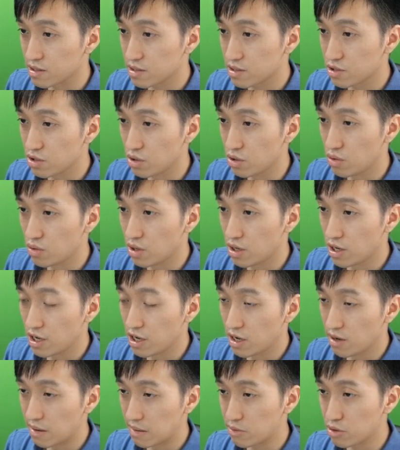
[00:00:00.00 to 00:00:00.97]
So
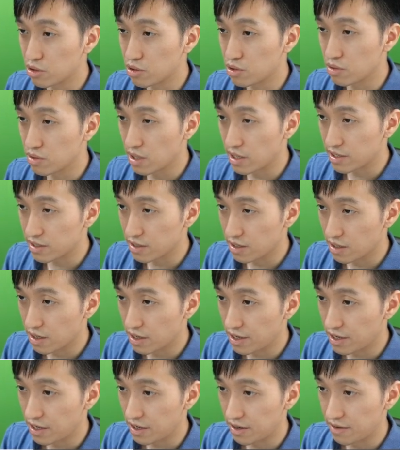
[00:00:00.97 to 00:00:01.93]
I'm going to do like
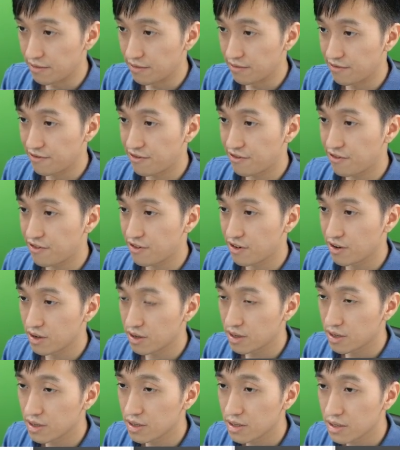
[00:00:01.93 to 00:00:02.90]
if
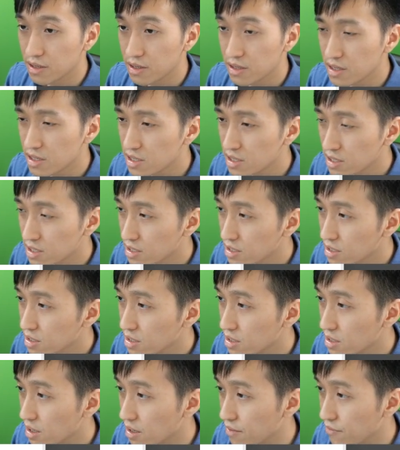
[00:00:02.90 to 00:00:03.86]

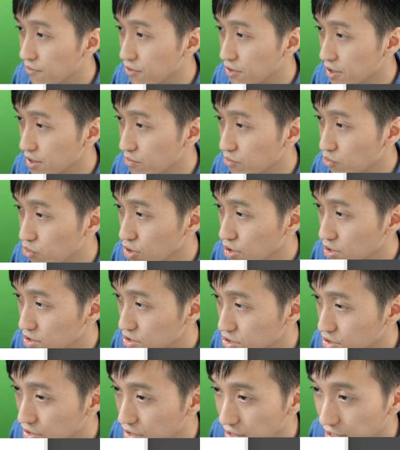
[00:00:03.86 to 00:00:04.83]
I forget what
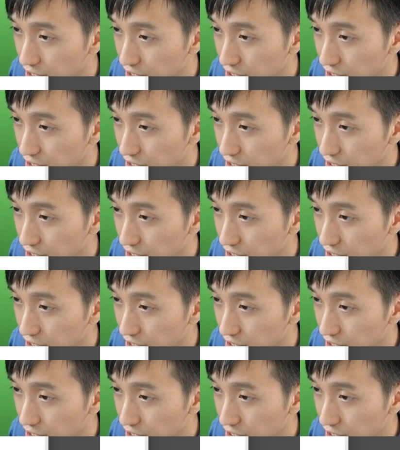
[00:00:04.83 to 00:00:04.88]
is the